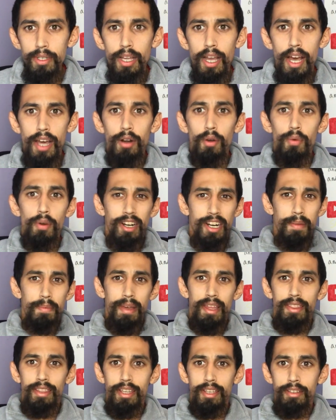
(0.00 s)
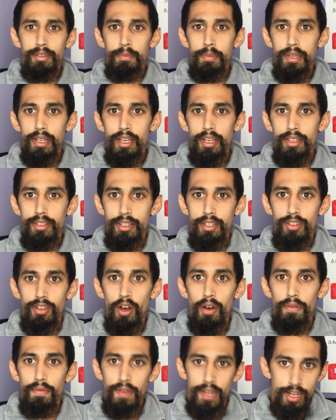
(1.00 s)
I don't recommend this because it's
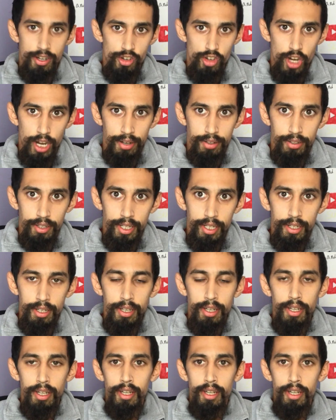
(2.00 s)
all vain jangling.